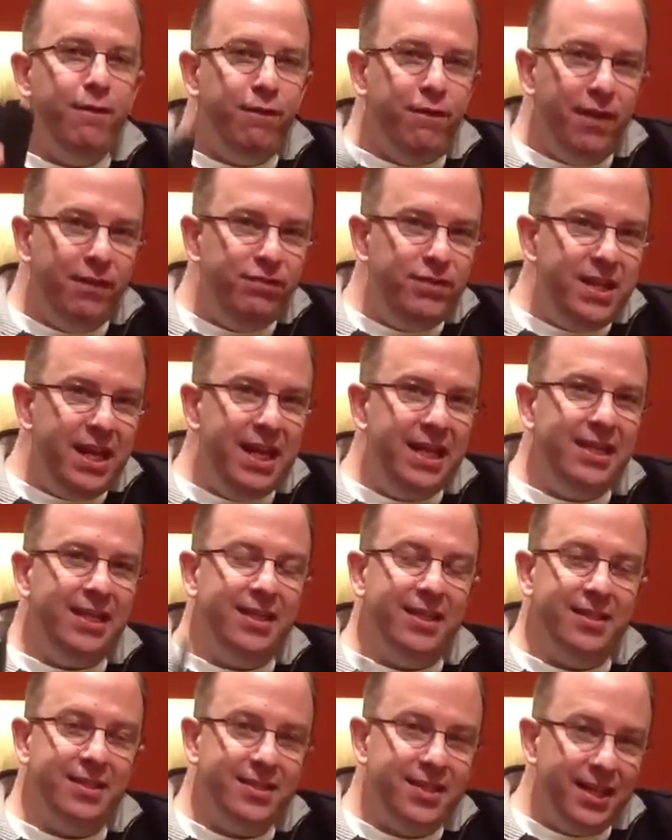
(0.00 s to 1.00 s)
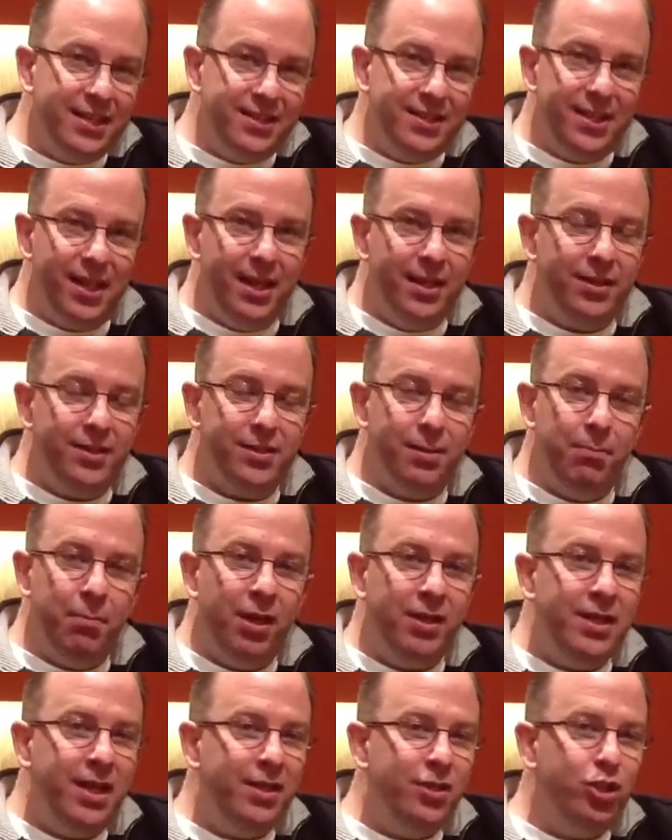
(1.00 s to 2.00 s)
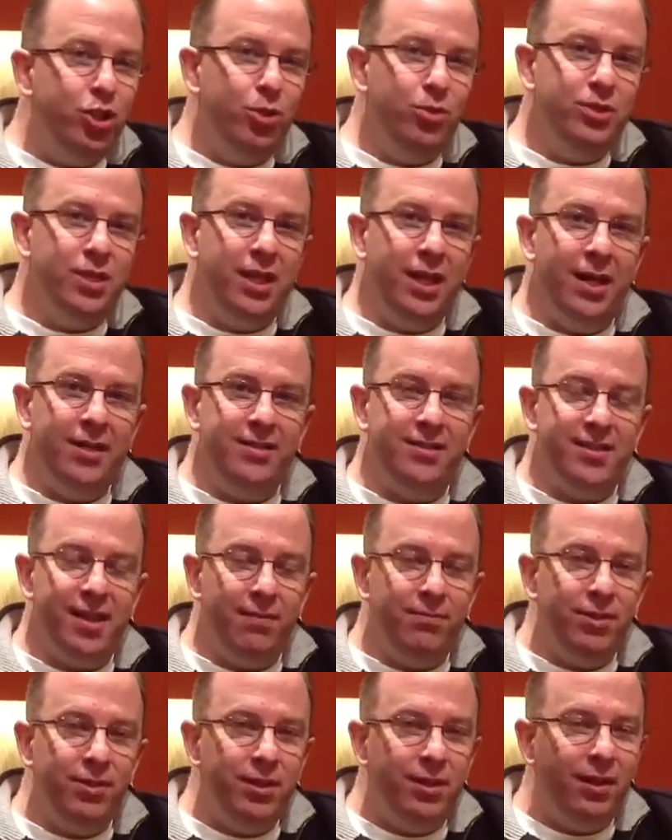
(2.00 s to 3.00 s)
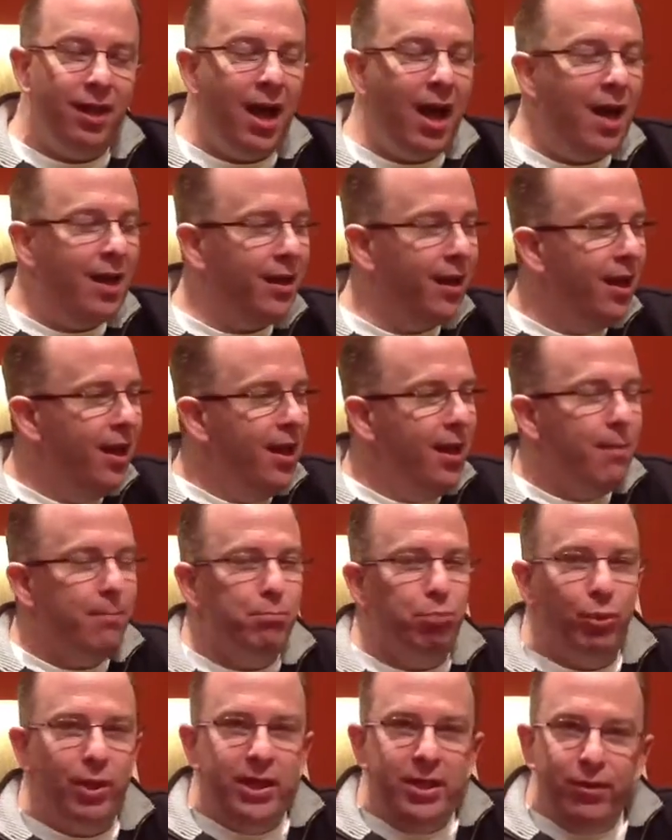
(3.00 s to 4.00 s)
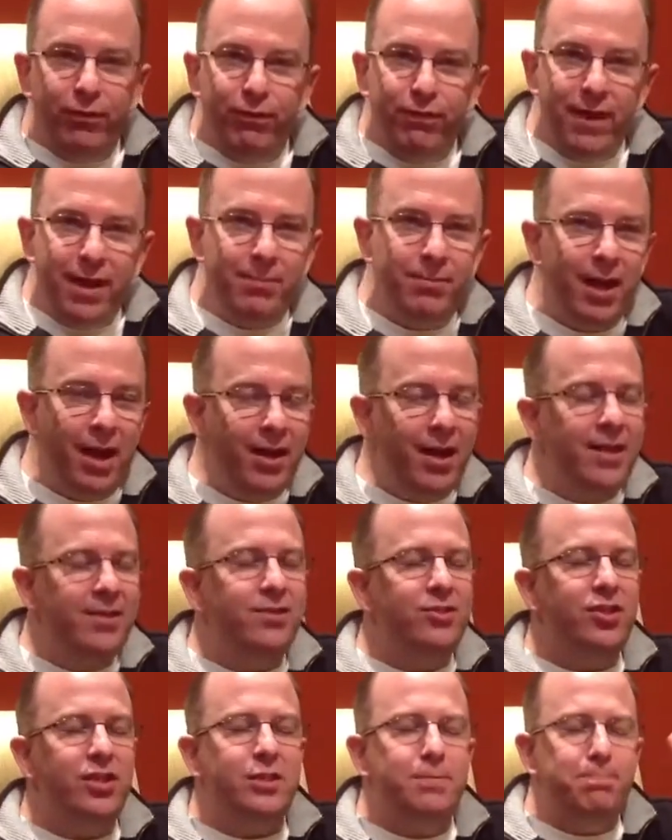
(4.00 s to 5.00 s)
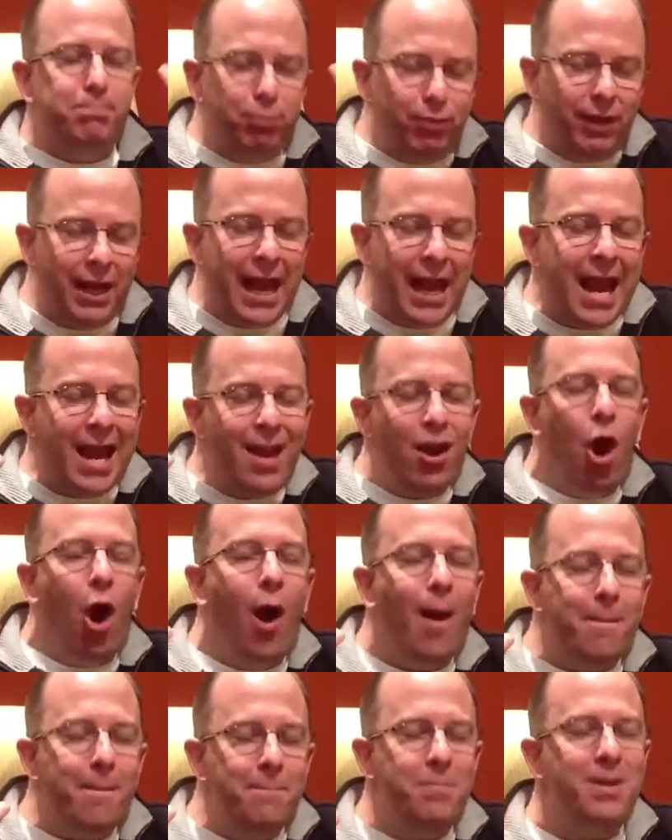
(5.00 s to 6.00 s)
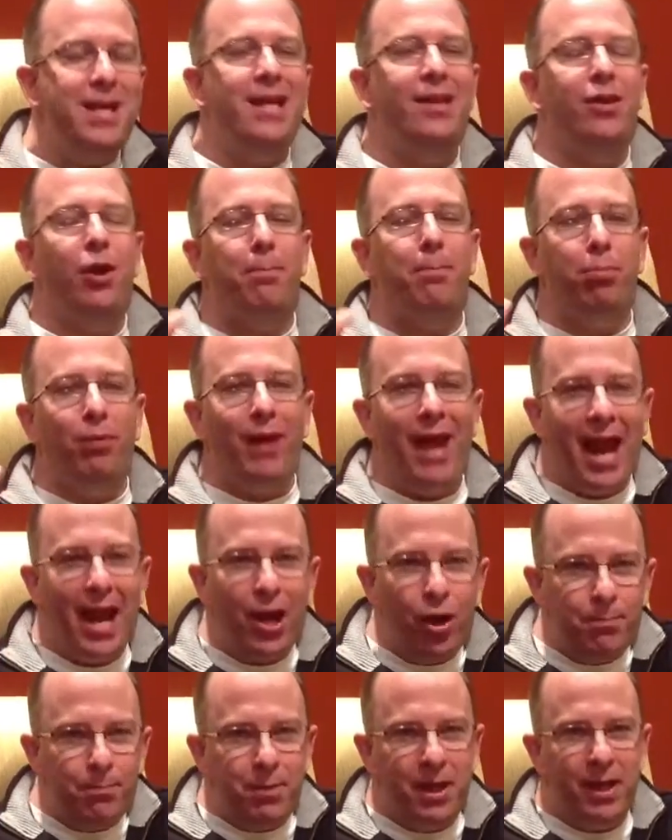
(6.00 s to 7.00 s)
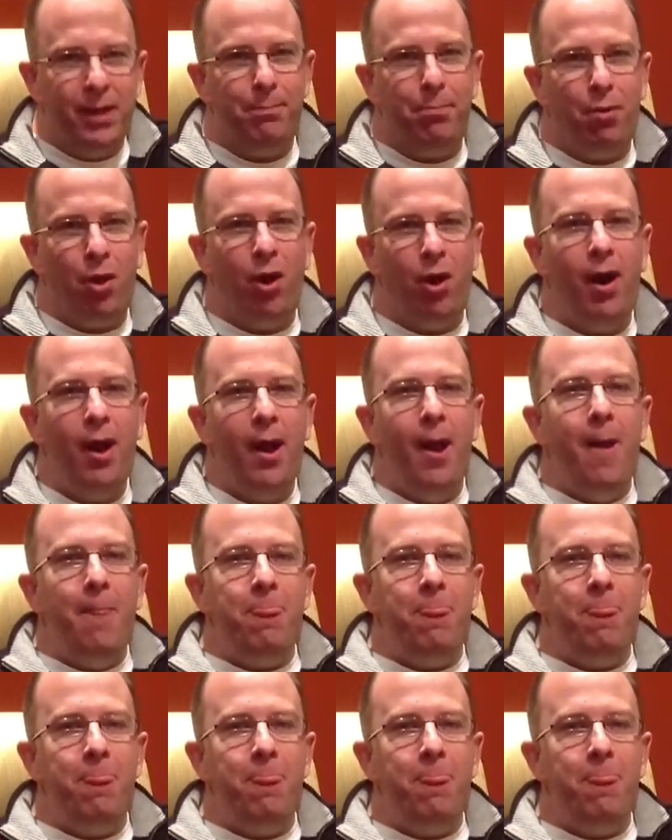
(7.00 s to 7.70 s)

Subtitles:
15th and the 16th, it's a Monday and Tuesday night, 7 o'clock. Bring your family out. It's just plan on being there. Plan on being a part.